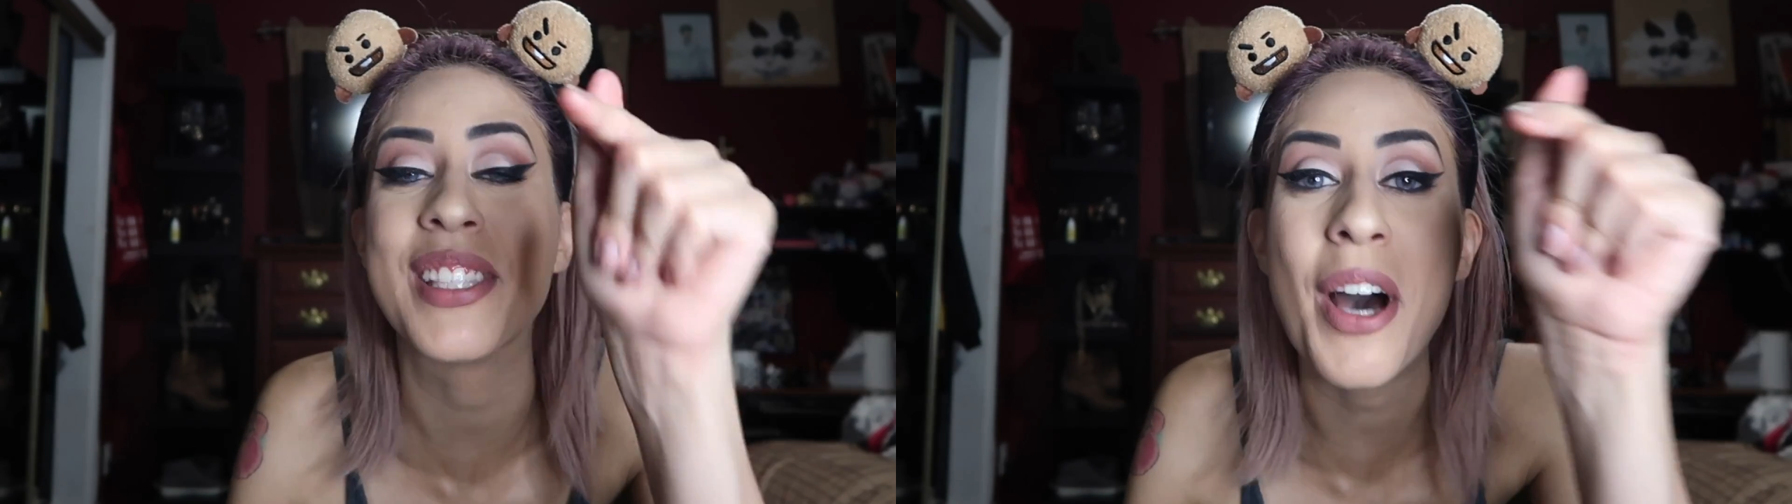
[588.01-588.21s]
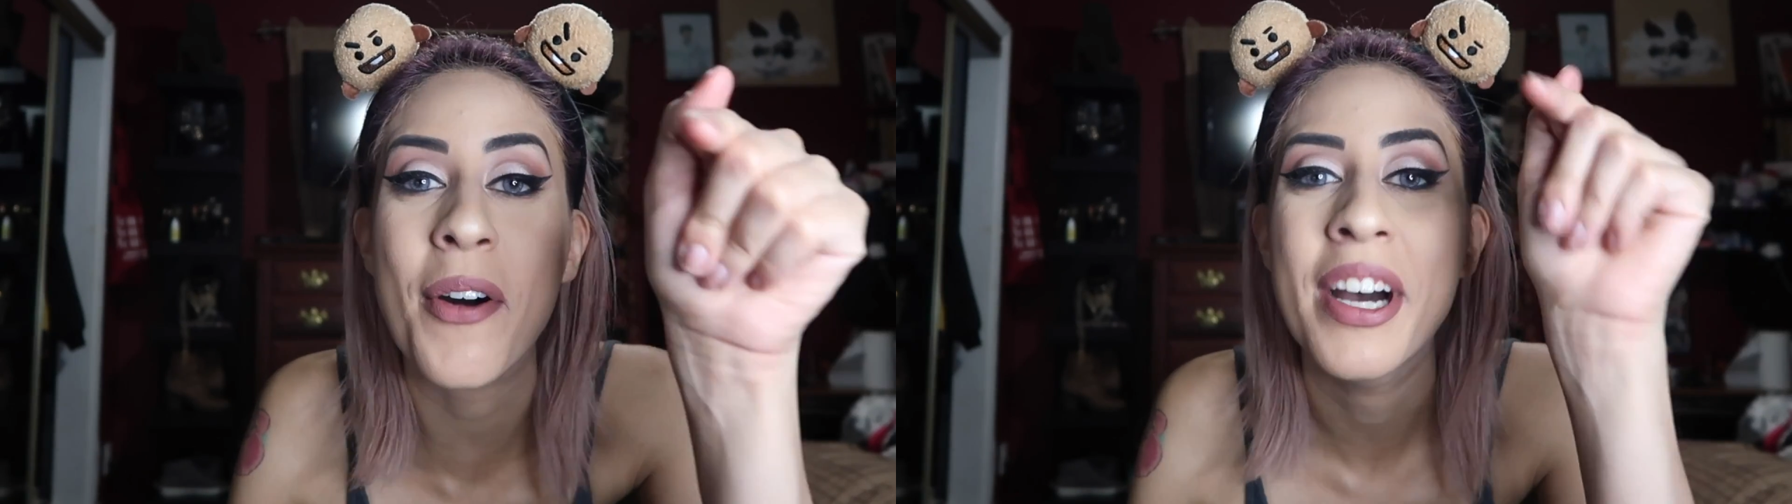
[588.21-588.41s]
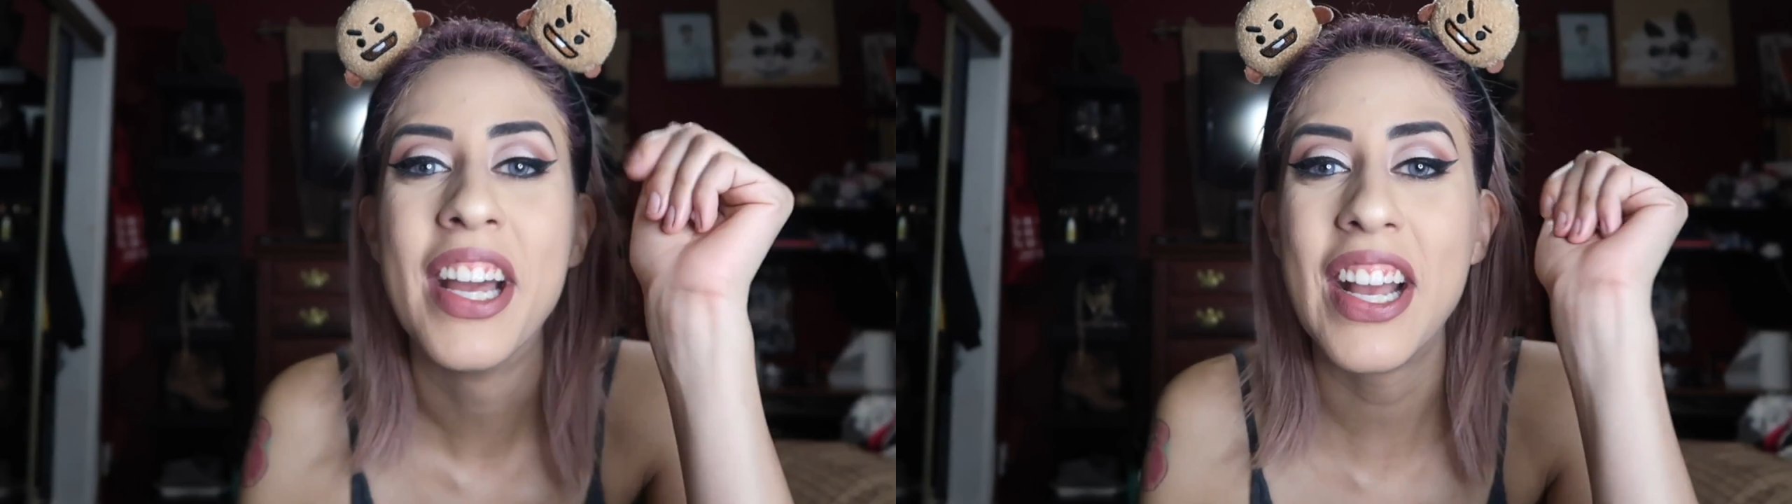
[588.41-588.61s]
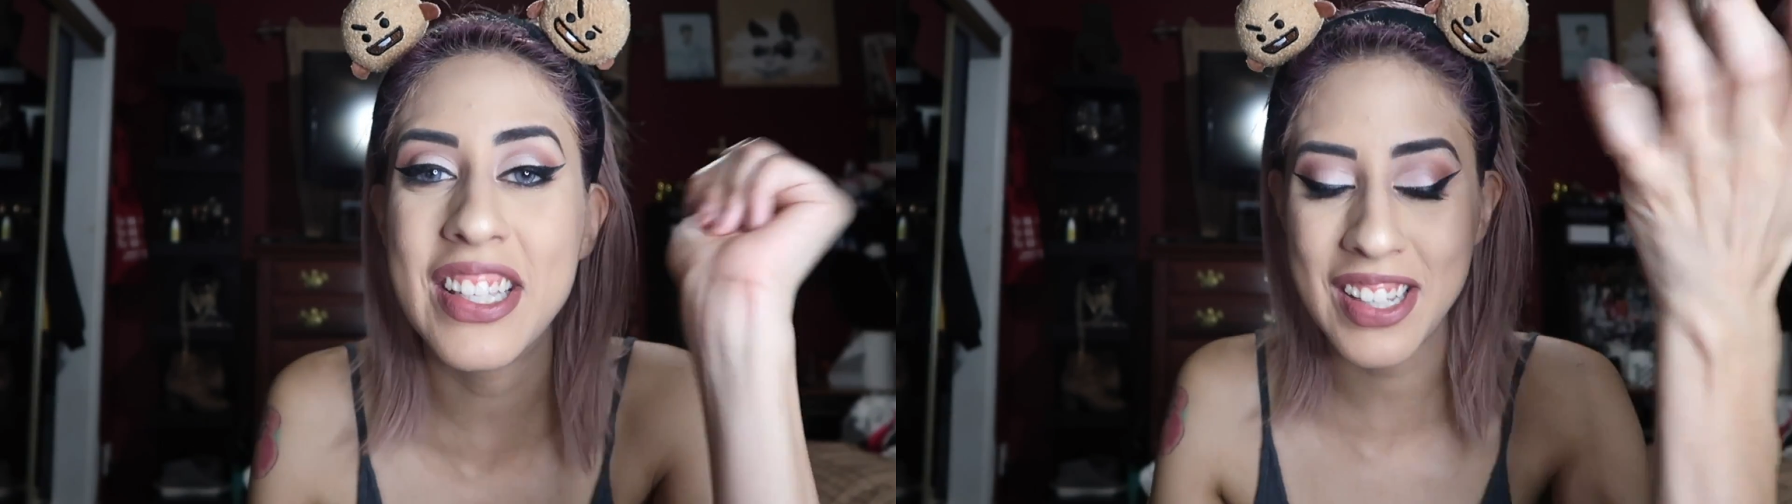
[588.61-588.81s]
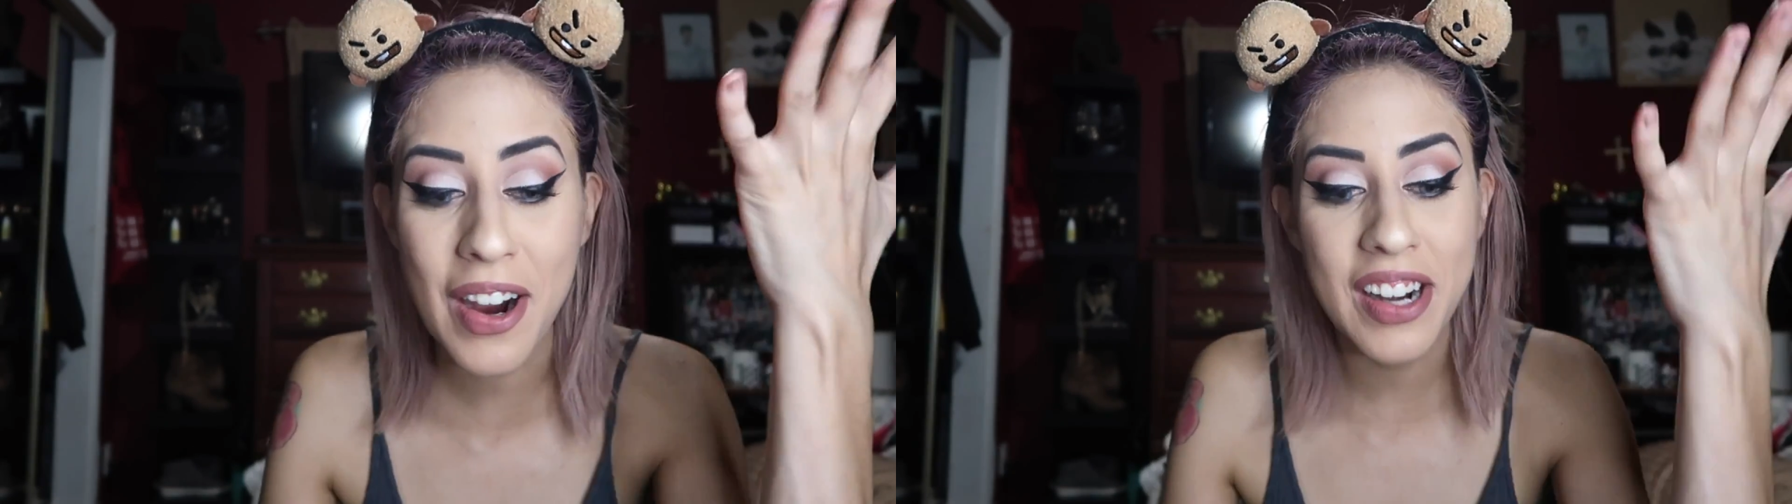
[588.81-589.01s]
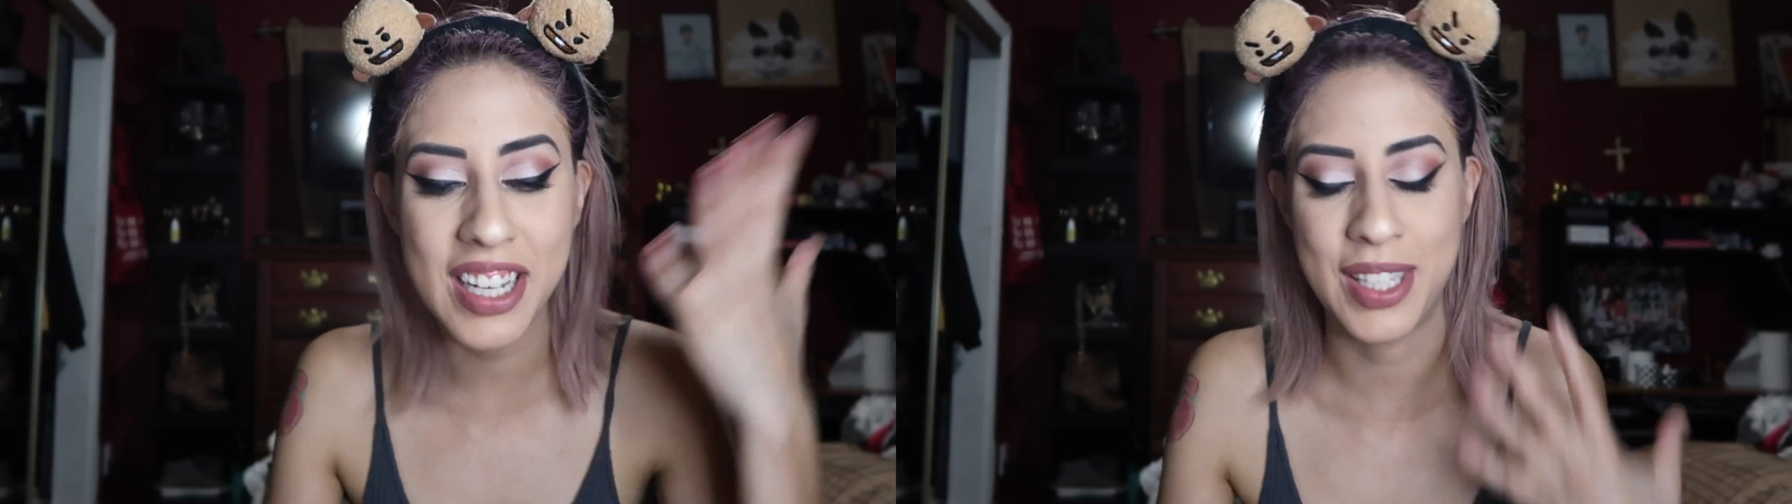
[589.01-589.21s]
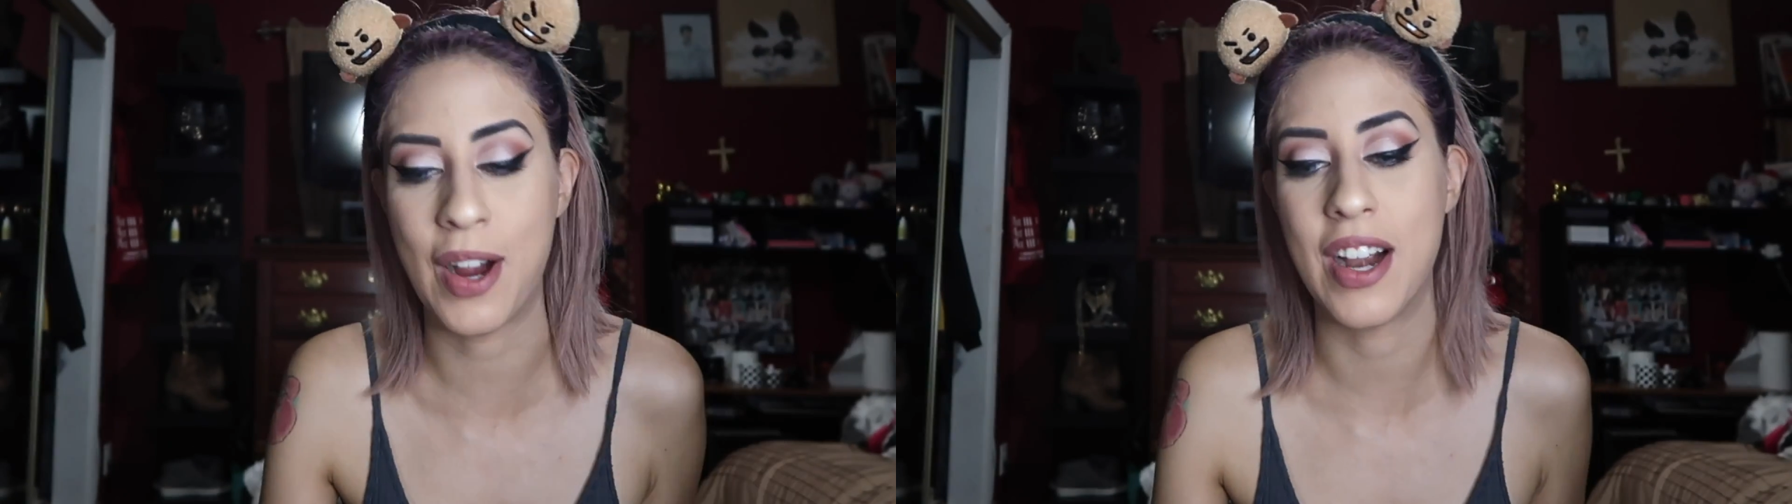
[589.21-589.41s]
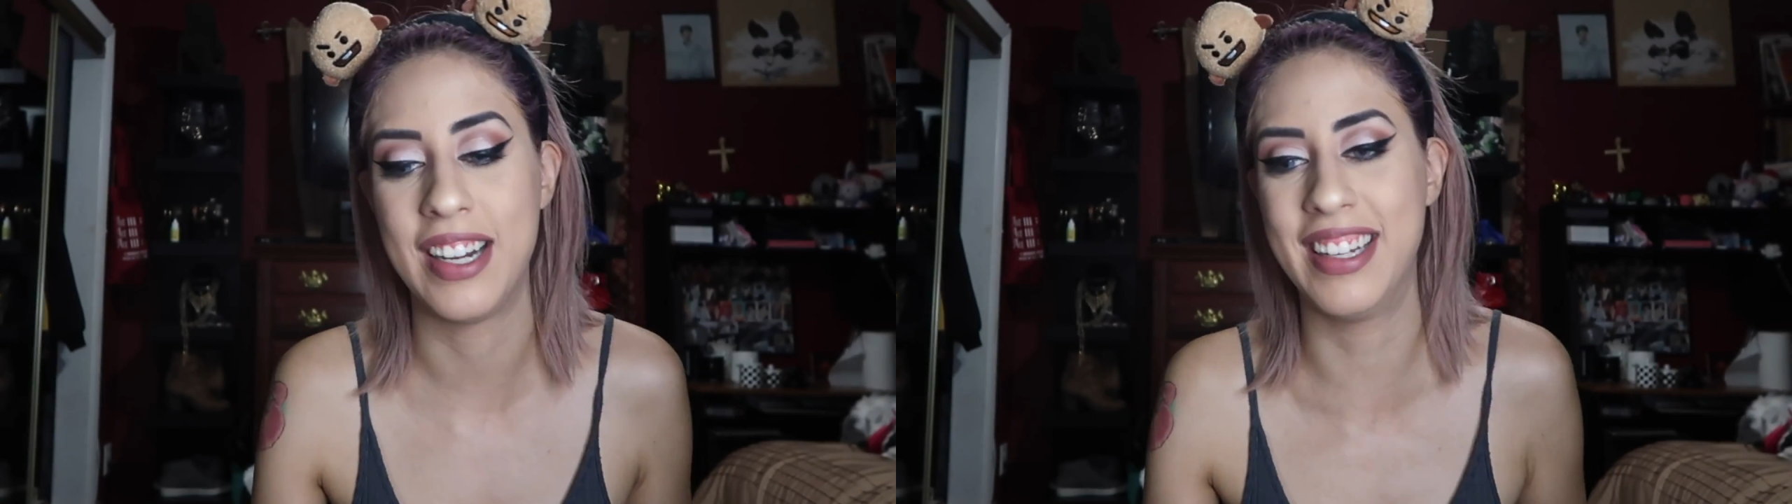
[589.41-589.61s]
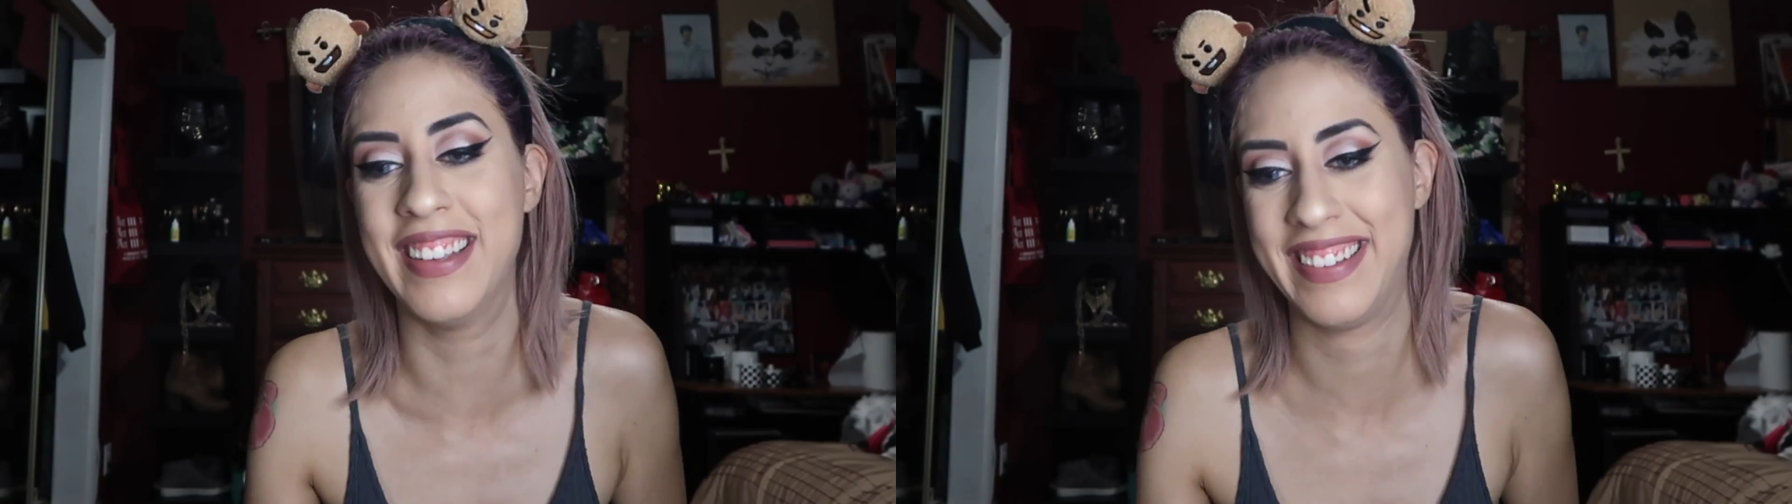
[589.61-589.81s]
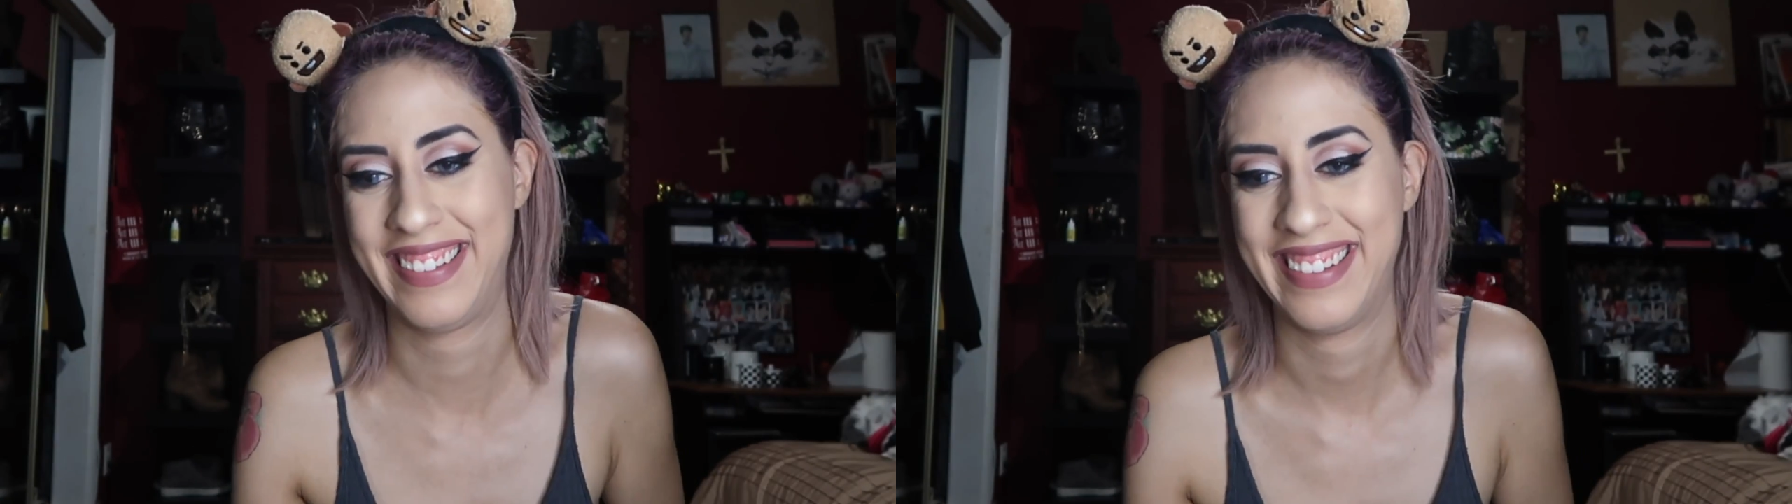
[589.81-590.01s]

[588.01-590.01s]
So it's hard, it's hard.